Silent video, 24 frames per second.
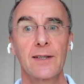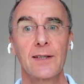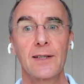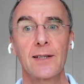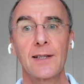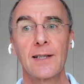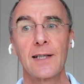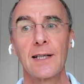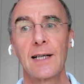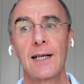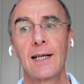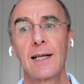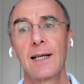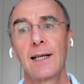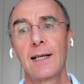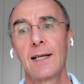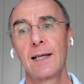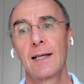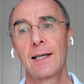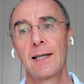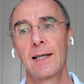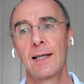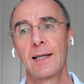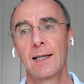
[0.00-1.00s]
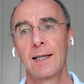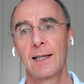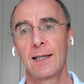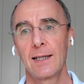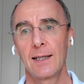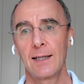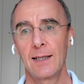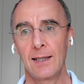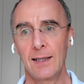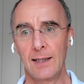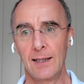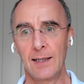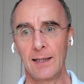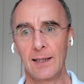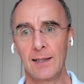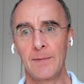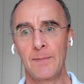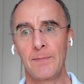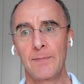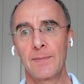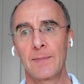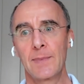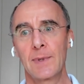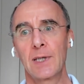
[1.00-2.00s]
either.
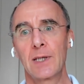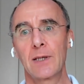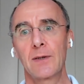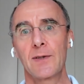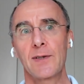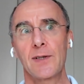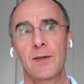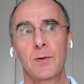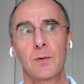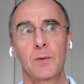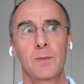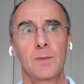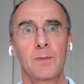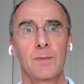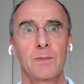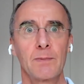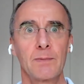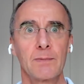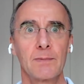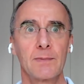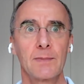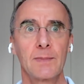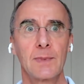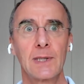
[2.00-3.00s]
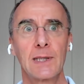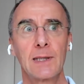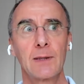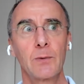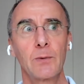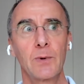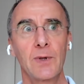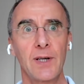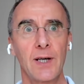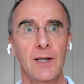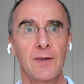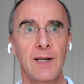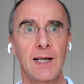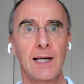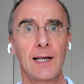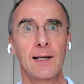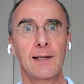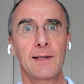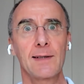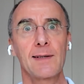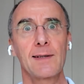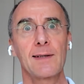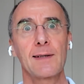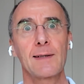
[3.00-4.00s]
Um, you know, so without
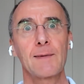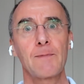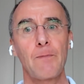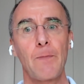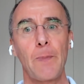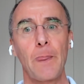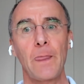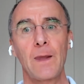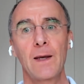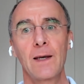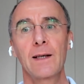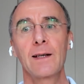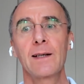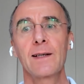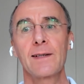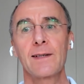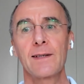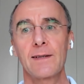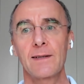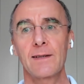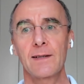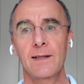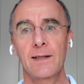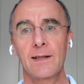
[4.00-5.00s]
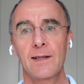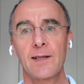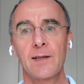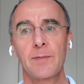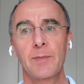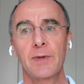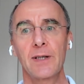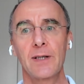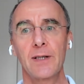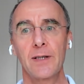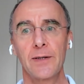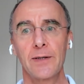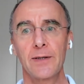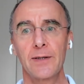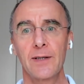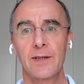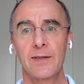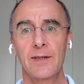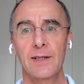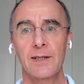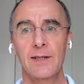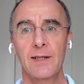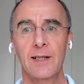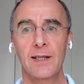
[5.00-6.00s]
that, it's it is it is a bit
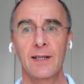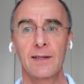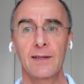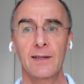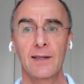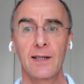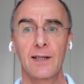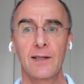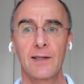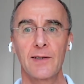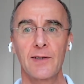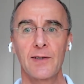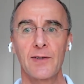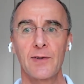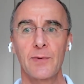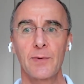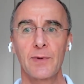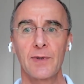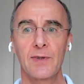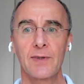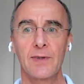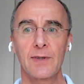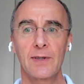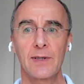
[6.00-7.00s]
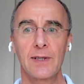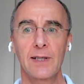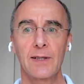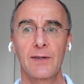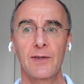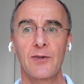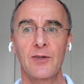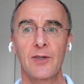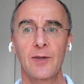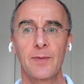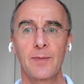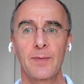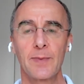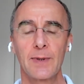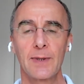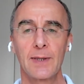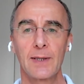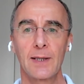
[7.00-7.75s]
harder, I think, to get engaged with the leadership.